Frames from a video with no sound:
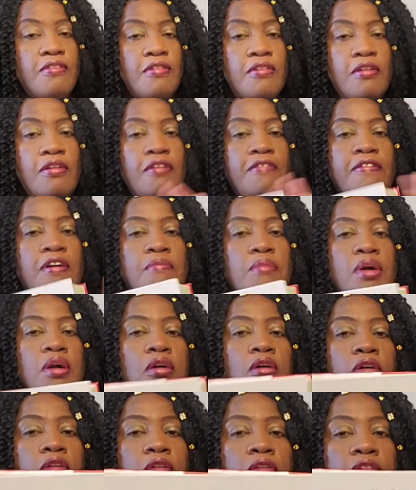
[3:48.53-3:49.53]

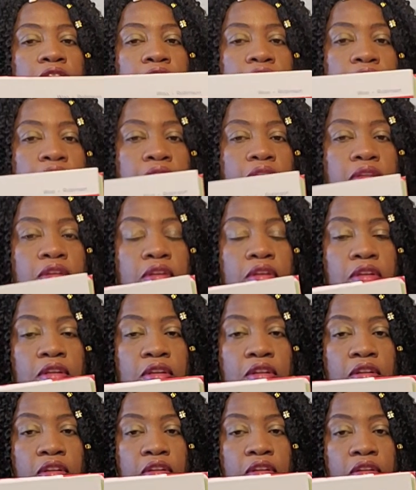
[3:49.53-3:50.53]
pharmacology.
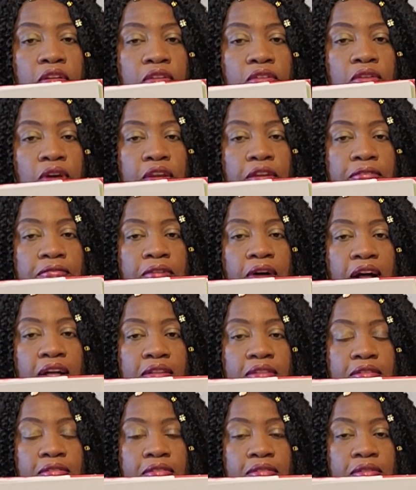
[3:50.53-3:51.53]
So
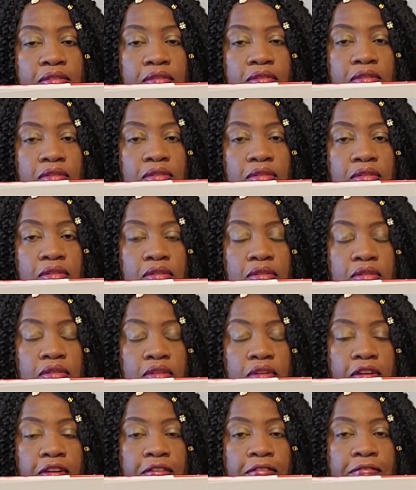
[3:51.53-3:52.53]
advanced
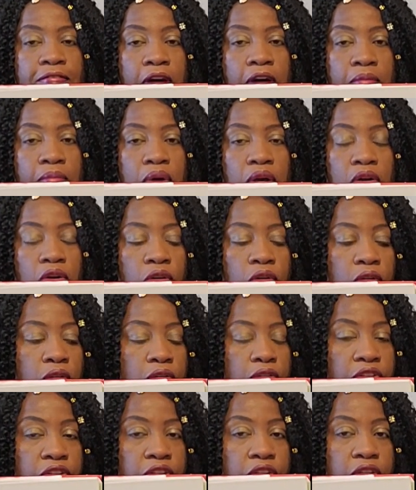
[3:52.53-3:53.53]

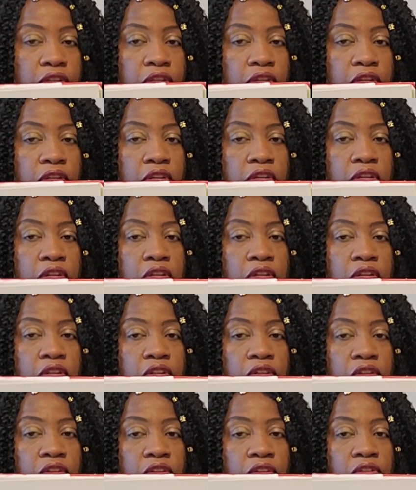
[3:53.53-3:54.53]
pharmacology.
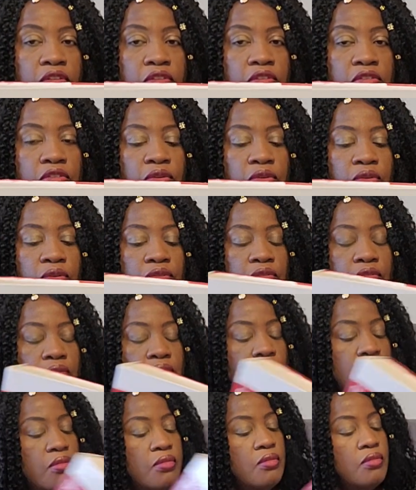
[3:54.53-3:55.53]
So
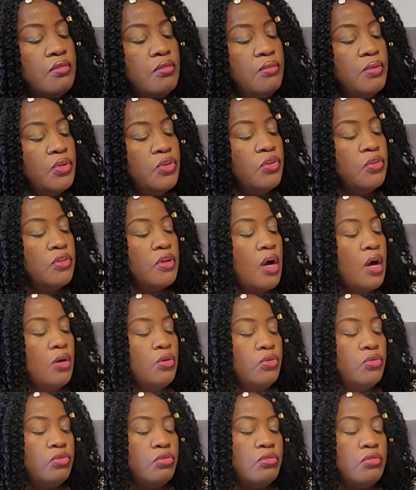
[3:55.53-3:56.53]
we're taught
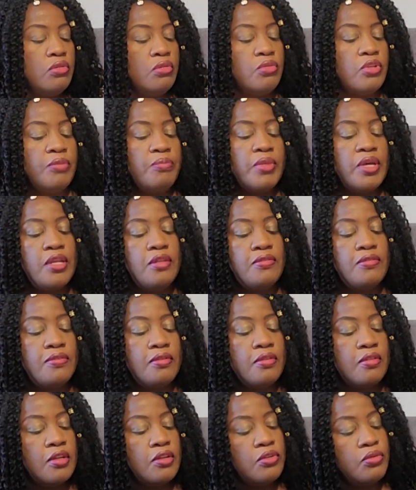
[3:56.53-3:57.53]
how to the
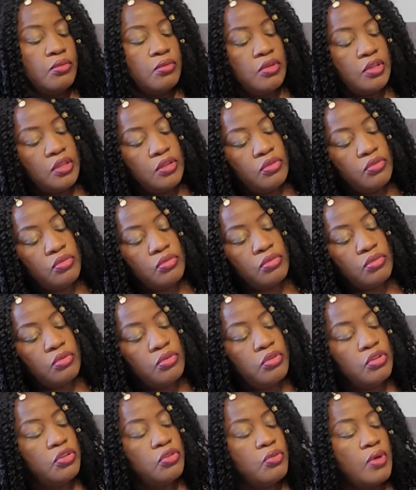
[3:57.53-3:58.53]
medicine that you need
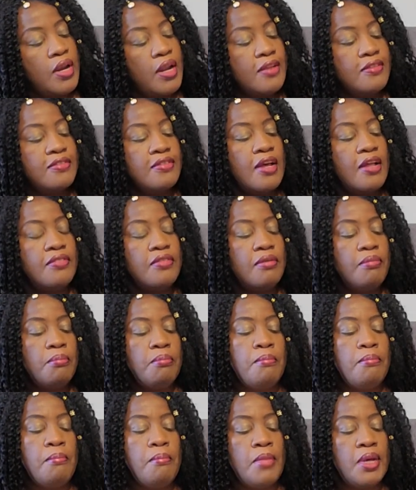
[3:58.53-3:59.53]
to understand the
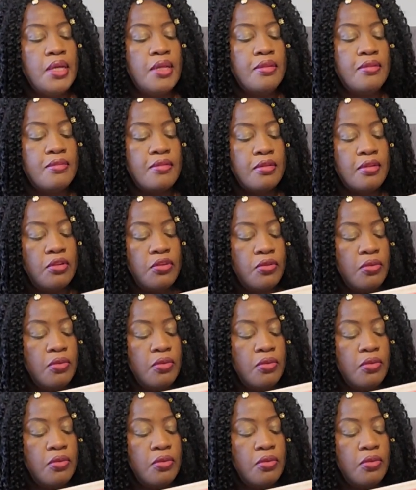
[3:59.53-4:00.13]
medicine you